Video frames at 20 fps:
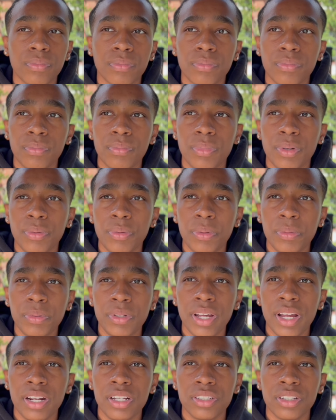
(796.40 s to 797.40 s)
But
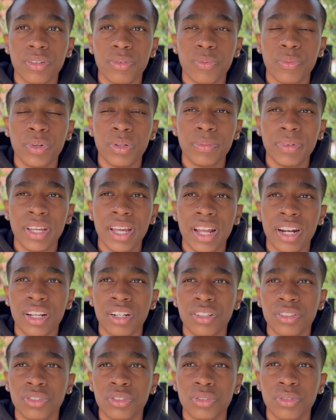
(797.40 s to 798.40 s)
when we got out
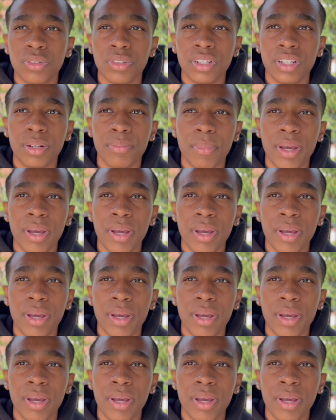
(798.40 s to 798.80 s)
of school in